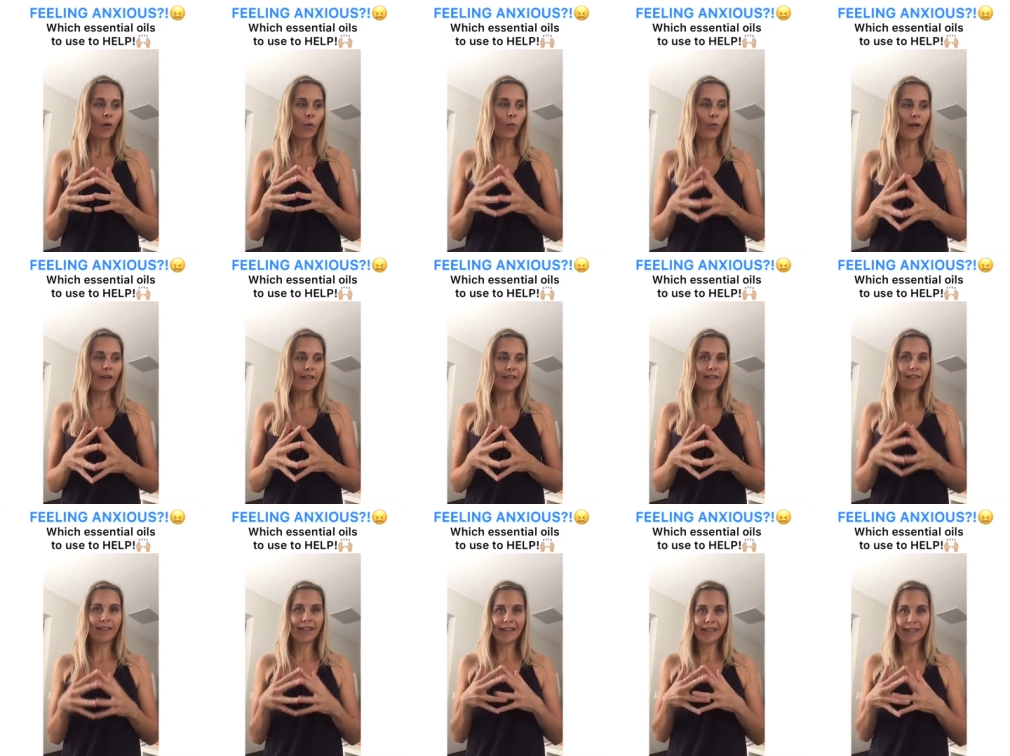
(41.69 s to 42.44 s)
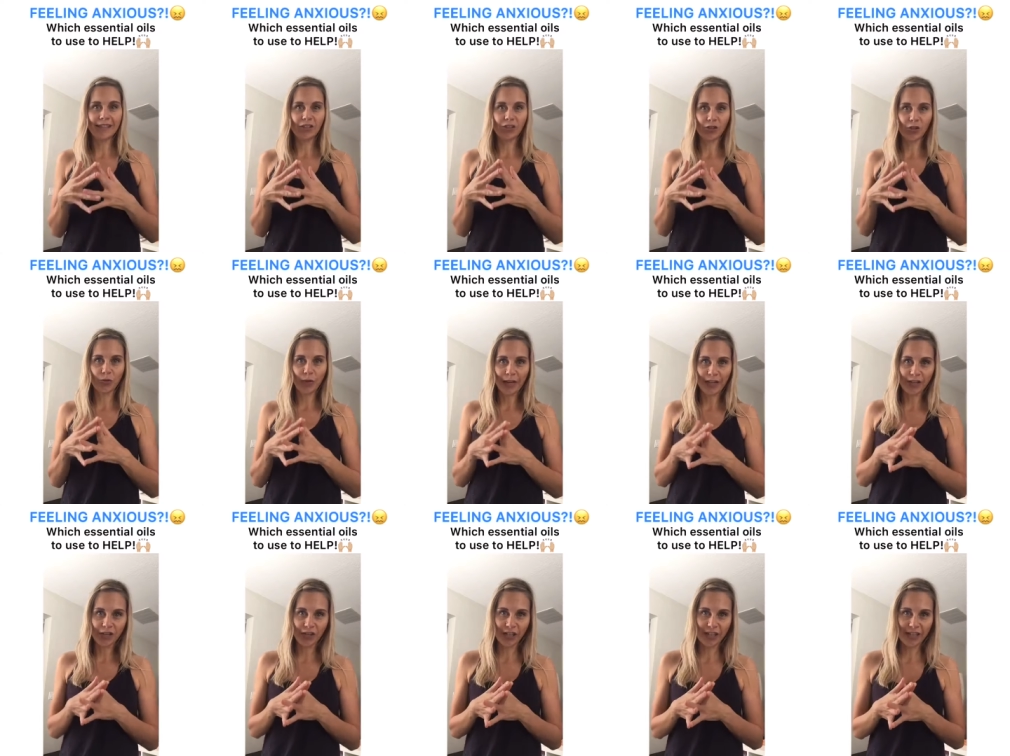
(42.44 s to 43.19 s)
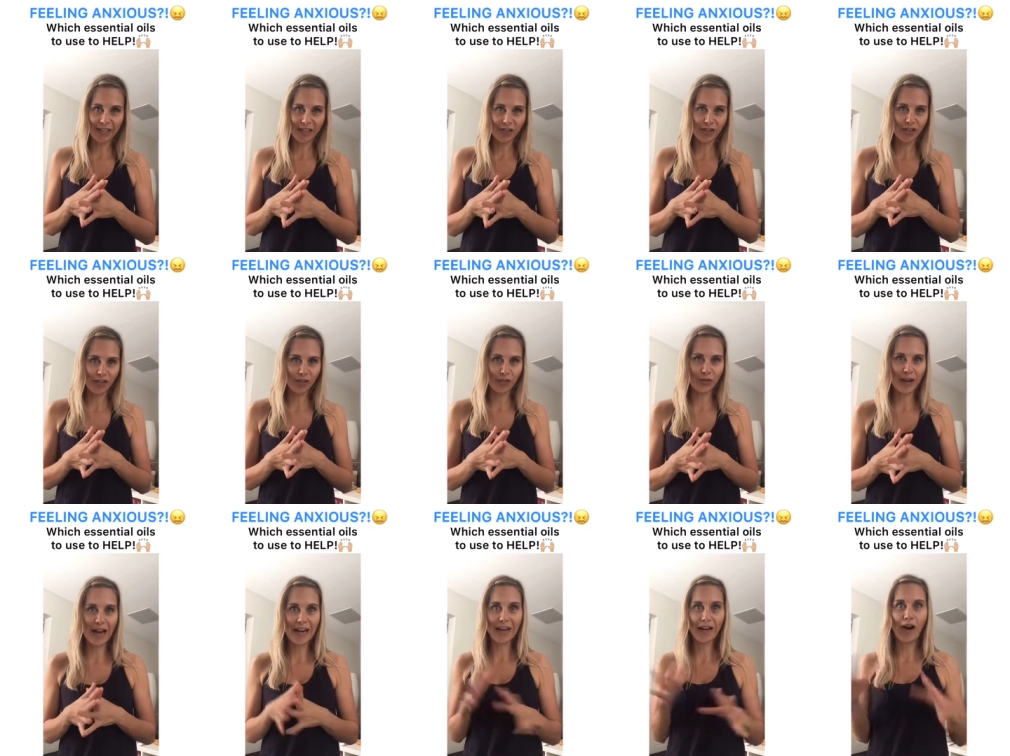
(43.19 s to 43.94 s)
with this situation to
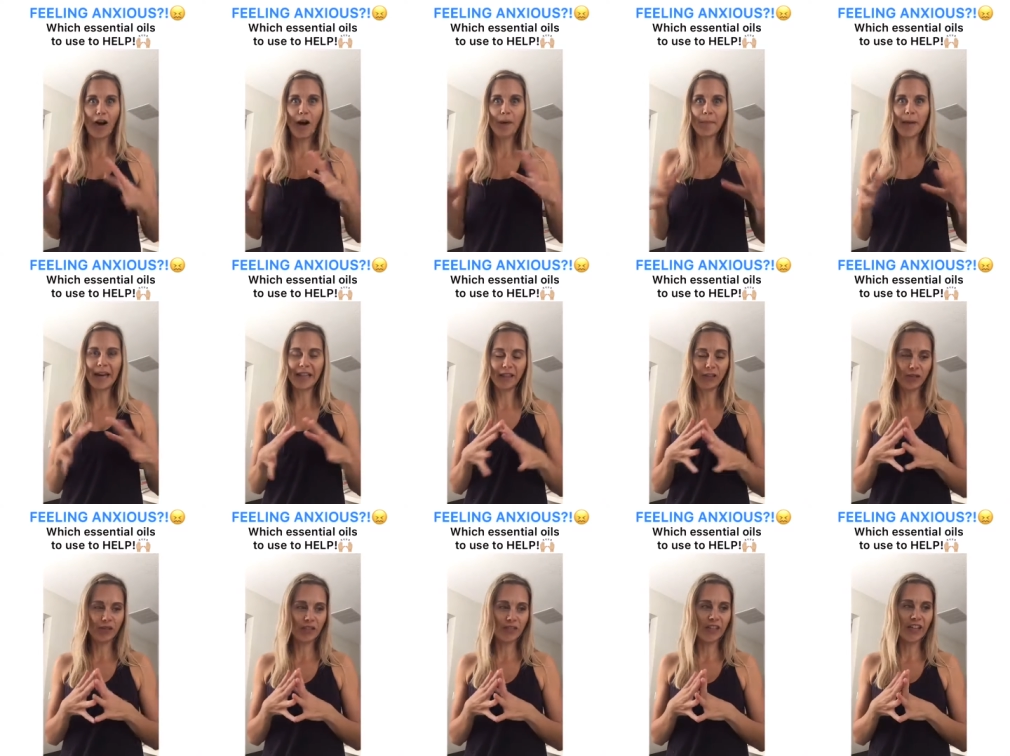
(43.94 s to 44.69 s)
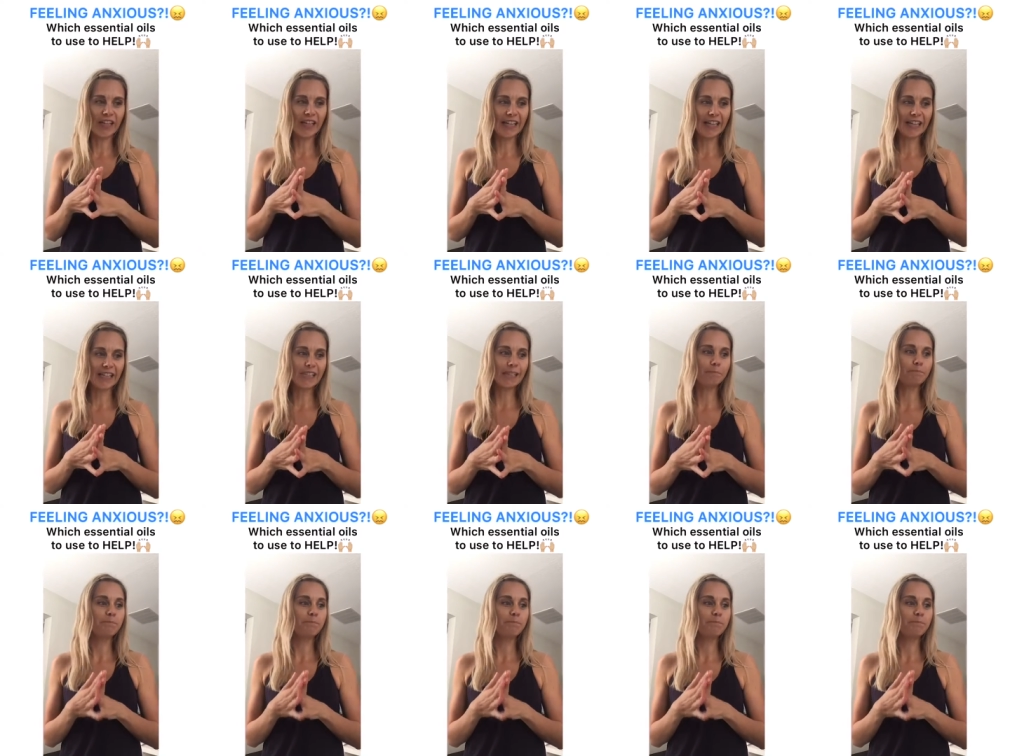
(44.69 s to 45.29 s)
kind of combat those feelings.